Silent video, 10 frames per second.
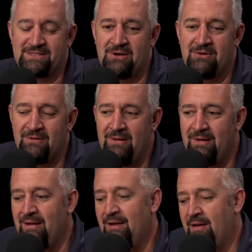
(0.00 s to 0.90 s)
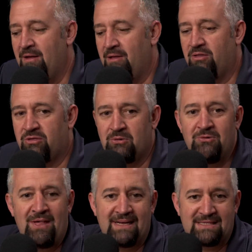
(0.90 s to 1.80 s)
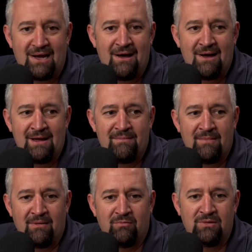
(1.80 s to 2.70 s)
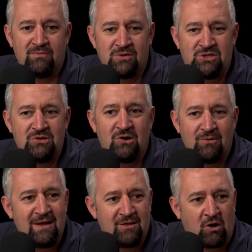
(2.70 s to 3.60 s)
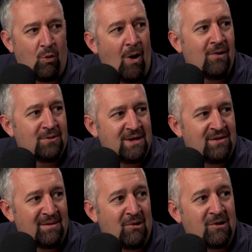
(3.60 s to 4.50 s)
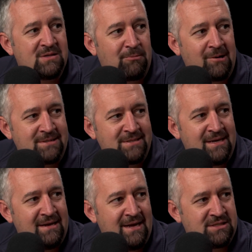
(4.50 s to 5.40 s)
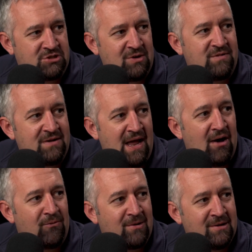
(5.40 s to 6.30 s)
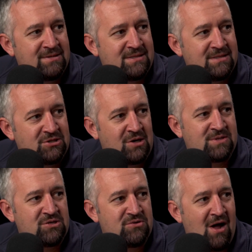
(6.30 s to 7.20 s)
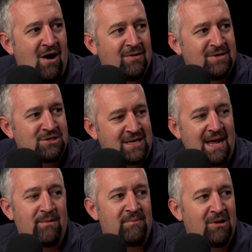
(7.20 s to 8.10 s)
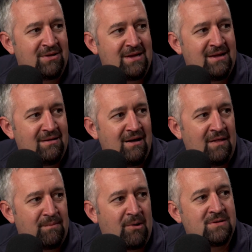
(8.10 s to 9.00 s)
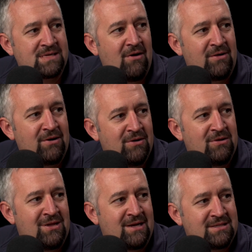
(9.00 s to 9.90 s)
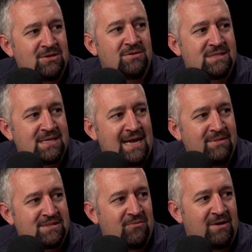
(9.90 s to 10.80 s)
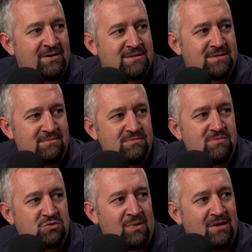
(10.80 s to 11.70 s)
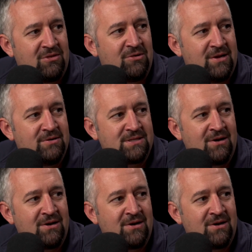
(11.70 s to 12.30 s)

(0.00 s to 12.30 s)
So through that time, would you agree the quality of that parts person has drifted downwards in terms of their knowledge and capability on the parts counter? Or do you think it's still the same as it was 20, 30 years